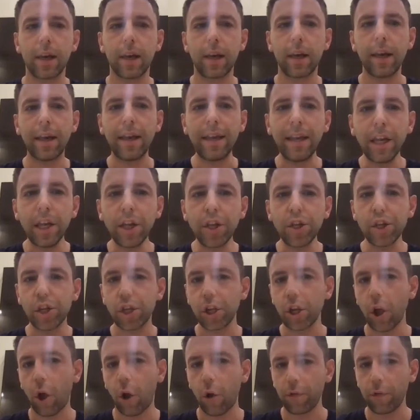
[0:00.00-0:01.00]

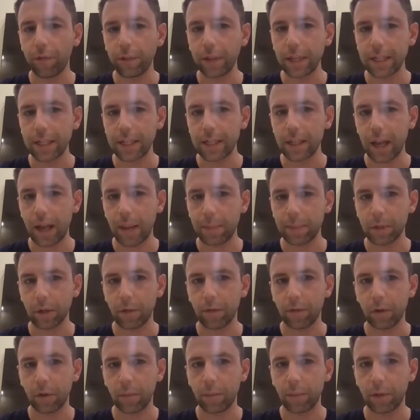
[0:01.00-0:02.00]
each of the steps
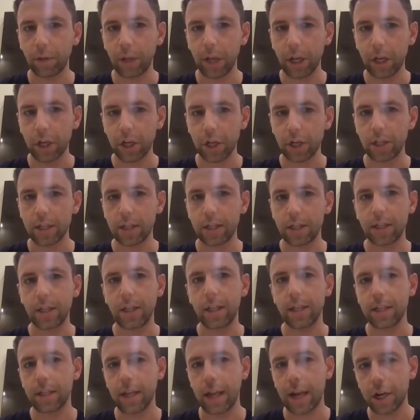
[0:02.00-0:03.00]
of computations
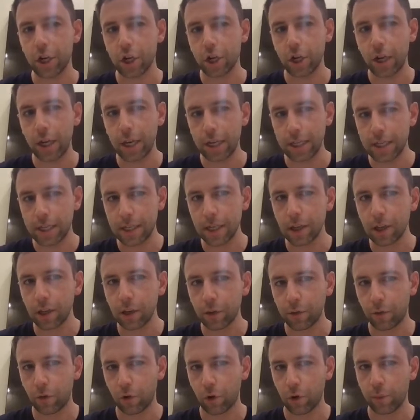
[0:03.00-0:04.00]
is actually a single
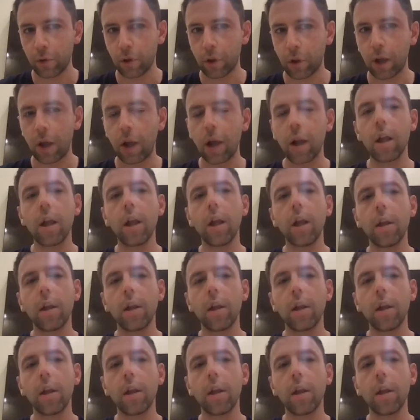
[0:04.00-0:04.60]
formula,